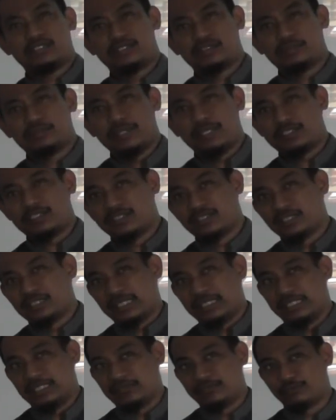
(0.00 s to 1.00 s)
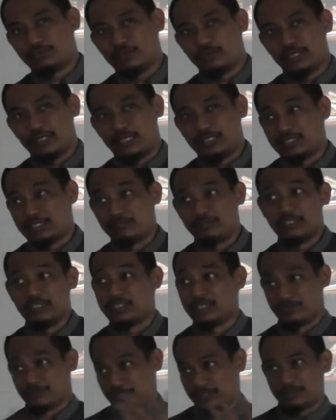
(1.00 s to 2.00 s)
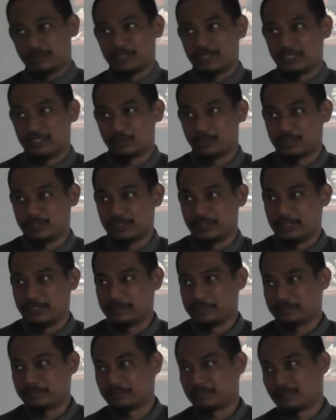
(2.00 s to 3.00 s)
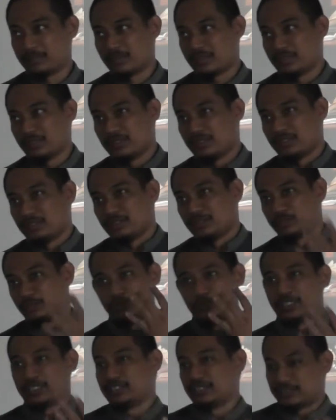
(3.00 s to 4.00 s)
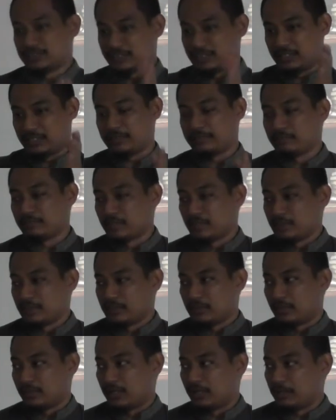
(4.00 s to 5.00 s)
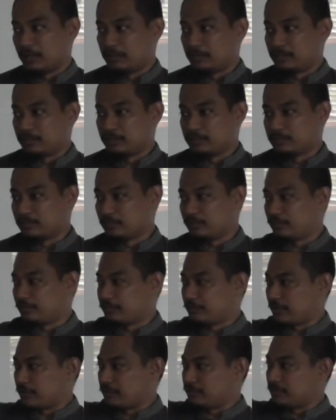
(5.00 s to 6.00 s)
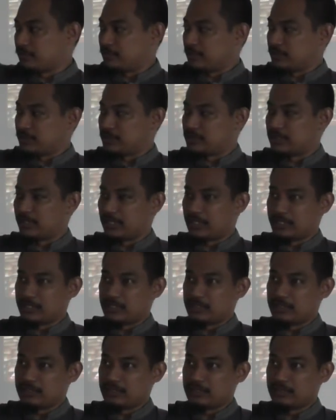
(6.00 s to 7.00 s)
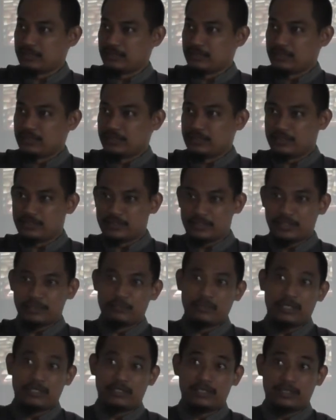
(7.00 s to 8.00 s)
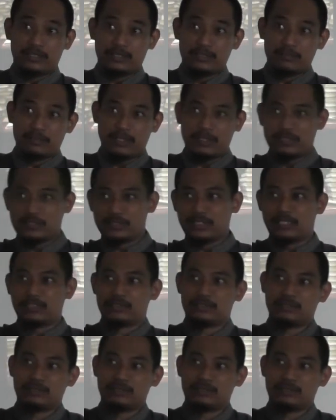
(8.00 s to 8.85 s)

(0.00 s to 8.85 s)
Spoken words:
Malaysia ready for electric vehicle? For example, that question, right? So you can just say, from this guy, he say we are ready, but this guy